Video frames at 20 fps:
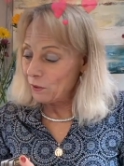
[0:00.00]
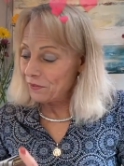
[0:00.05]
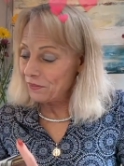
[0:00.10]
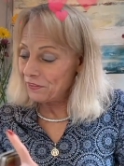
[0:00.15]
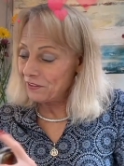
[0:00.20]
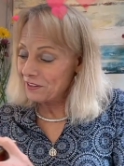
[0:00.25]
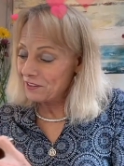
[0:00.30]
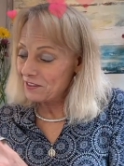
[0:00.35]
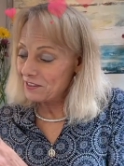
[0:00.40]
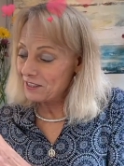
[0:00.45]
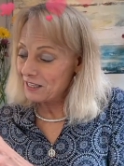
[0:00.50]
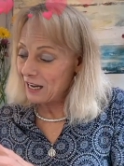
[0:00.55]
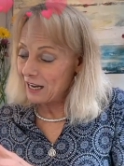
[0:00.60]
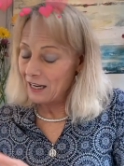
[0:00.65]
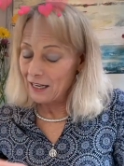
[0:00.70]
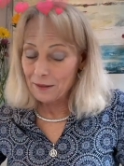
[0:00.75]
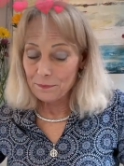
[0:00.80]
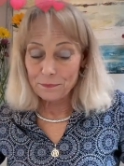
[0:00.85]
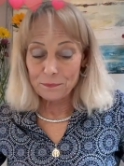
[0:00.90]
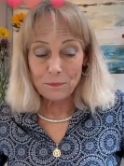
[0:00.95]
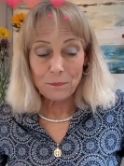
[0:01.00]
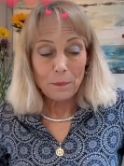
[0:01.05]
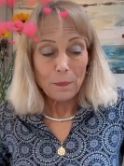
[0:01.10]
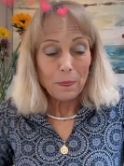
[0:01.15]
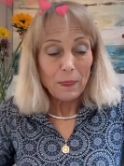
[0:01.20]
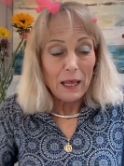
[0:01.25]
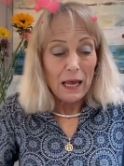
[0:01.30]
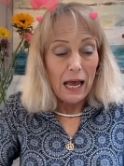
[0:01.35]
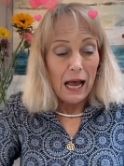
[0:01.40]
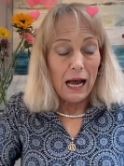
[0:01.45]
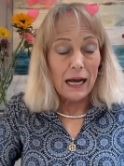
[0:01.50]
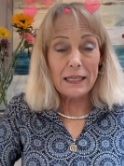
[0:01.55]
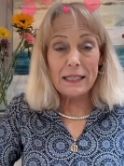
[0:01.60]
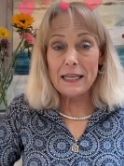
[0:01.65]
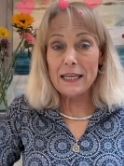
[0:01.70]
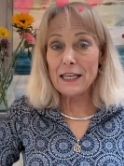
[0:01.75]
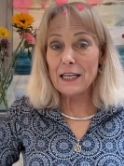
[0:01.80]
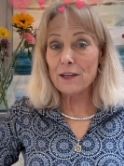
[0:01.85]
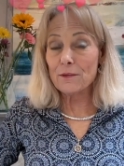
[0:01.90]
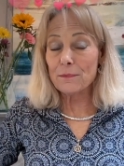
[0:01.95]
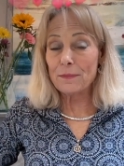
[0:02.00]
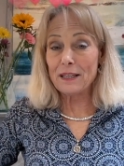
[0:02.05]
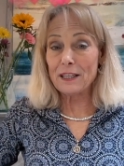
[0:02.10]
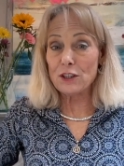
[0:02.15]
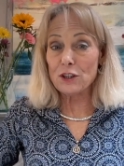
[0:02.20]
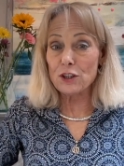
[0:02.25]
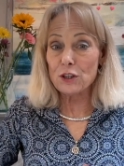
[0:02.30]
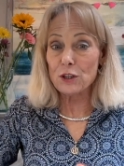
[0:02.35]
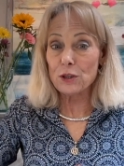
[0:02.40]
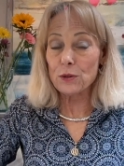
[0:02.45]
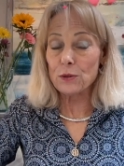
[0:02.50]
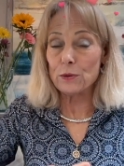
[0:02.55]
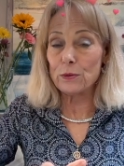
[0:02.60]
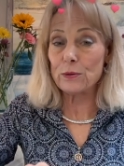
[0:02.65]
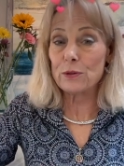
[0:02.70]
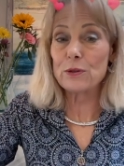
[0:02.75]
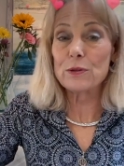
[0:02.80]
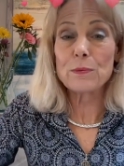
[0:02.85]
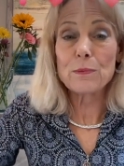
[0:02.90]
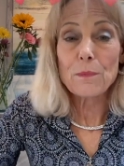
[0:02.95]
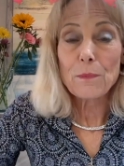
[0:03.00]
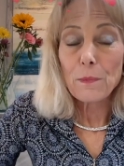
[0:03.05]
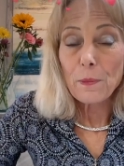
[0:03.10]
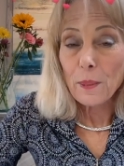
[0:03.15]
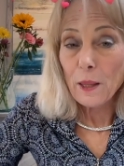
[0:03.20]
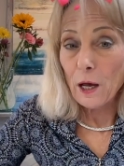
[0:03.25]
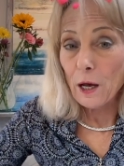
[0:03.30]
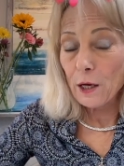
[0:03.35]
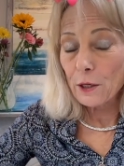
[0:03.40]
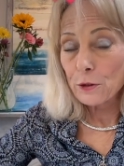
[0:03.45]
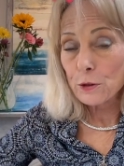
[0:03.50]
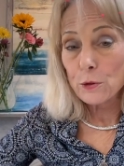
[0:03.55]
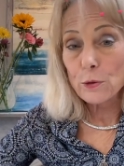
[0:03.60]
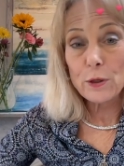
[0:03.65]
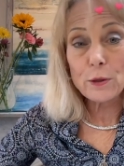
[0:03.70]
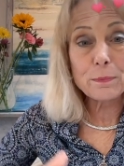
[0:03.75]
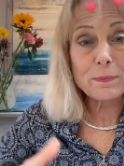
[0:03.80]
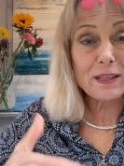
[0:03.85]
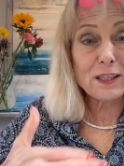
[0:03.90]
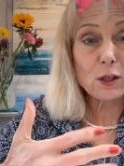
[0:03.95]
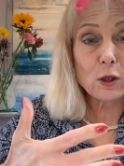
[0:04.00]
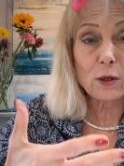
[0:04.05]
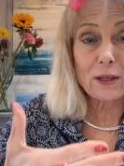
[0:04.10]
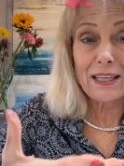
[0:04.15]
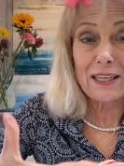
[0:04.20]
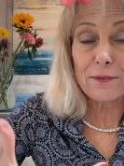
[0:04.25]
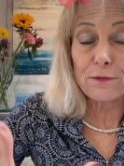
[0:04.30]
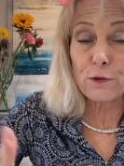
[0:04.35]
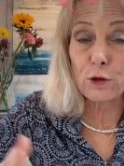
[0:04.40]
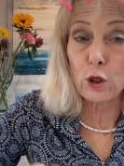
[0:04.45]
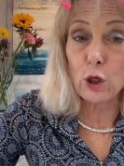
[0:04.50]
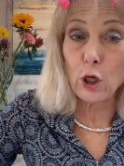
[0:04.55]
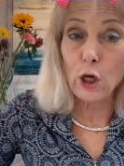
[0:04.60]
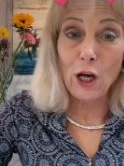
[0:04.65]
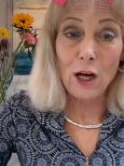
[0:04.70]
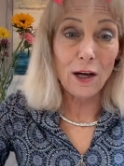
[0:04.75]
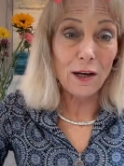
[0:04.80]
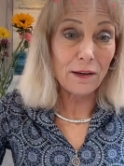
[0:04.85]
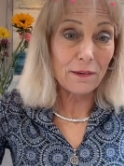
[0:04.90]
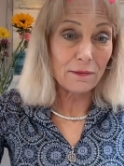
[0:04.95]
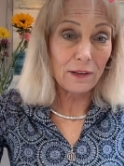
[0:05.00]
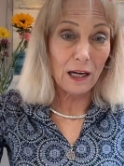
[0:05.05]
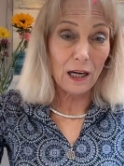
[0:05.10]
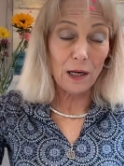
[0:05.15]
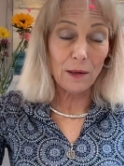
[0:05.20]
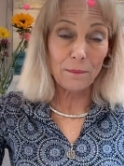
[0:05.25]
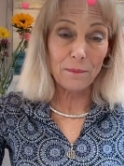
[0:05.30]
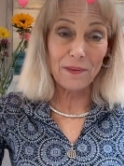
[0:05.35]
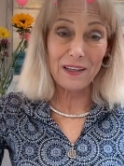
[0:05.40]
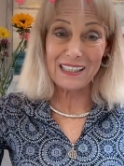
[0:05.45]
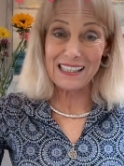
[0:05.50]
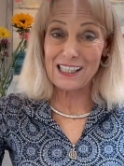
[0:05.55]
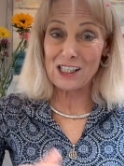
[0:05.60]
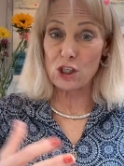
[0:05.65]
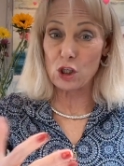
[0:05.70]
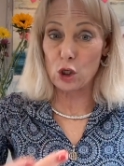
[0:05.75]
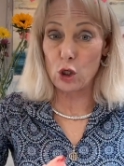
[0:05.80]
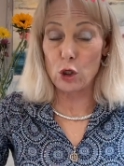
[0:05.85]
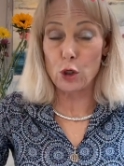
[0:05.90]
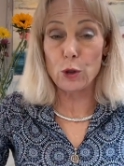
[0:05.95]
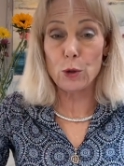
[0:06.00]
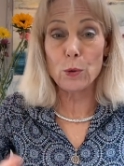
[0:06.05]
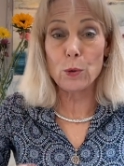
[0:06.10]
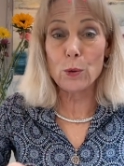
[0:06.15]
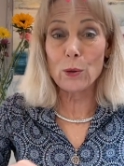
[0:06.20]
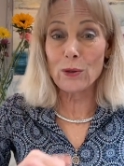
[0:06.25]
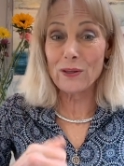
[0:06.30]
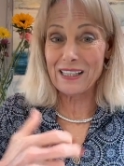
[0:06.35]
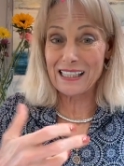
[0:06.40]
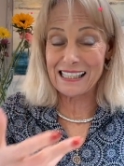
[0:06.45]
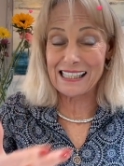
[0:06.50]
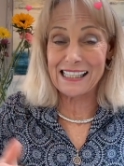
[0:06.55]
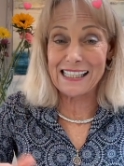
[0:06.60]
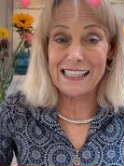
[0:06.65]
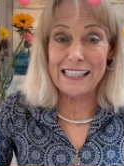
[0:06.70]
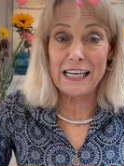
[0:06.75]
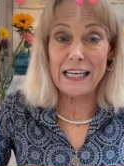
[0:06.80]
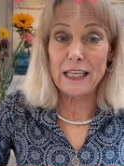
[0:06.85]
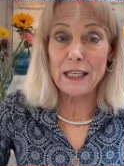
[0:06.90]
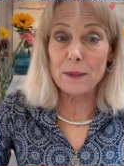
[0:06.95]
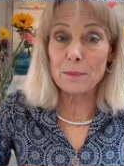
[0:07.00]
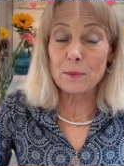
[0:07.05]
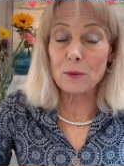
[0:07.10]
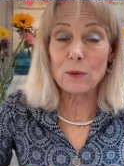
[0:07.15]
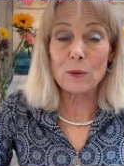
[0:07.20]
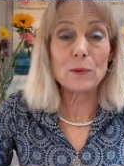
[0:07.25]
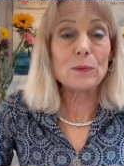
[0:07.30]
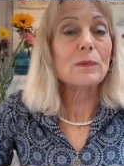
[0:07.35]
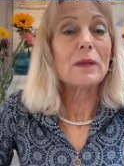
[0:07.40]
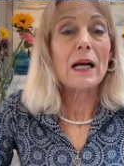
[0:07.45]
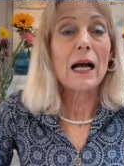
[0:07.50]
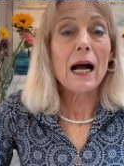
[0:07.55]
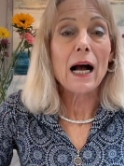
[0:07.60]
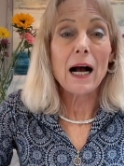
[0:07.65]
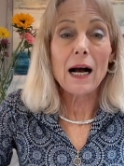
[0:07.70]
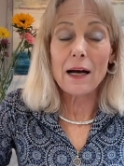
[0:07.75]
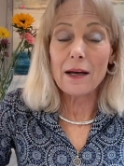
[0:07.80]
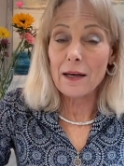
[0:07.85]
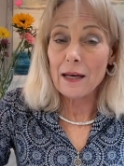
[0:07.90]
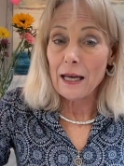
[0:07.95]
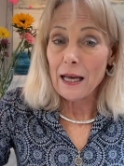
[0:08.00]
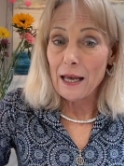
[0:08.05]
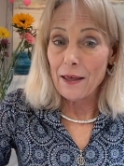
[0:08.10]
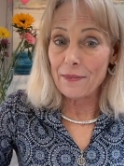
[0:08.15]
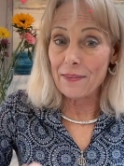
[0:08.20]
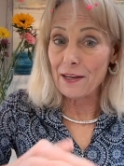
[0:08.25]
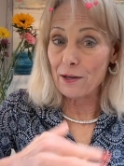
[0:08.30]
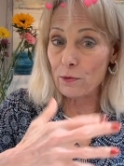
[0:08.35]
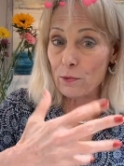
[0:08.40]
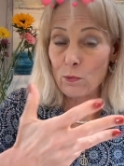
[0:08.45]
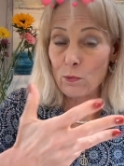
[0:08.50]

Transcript: with this um, a King of Pentacles. Uh, you could be looking for love um, that's secure, that's stable, uh, there